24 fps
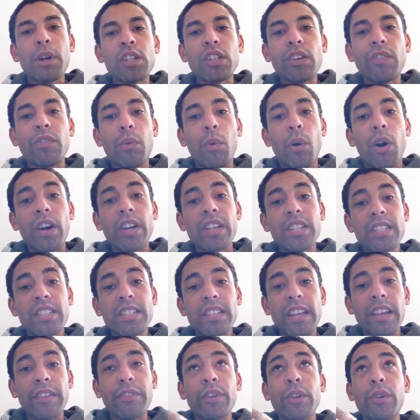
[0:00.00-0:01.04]

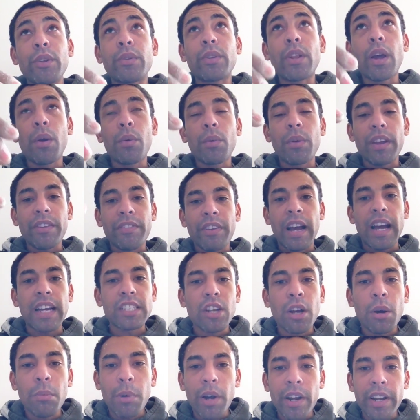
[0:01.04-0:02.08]
otherwise, if it
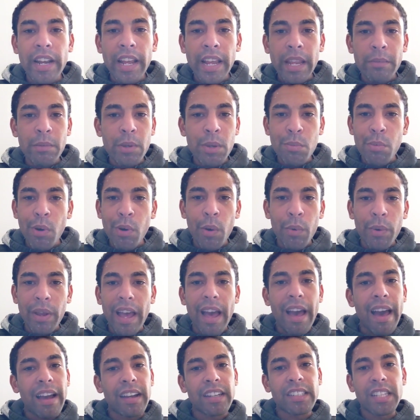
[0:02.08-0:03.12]
hasn't got my name, you won't get
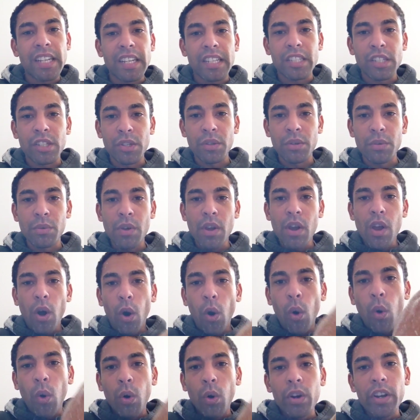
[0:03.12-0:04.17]
access to
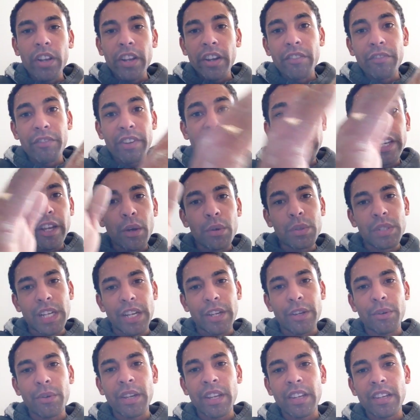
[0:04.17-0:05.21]
all of the videos that
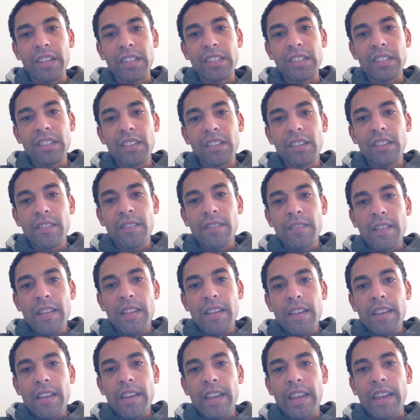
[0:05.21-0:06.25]
you need.
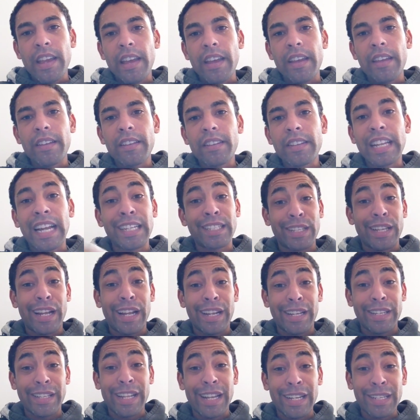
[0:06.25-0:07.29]
Okay,
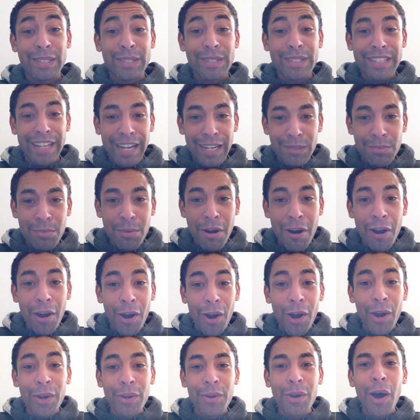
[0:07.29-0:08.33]
that's where
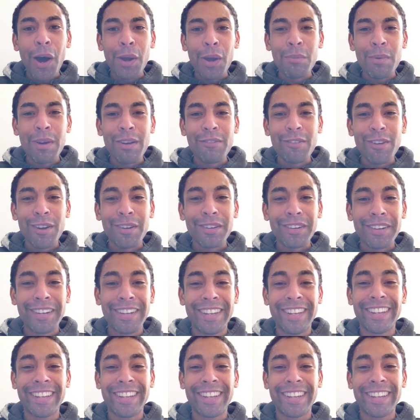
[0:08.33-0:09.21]
I went wrong.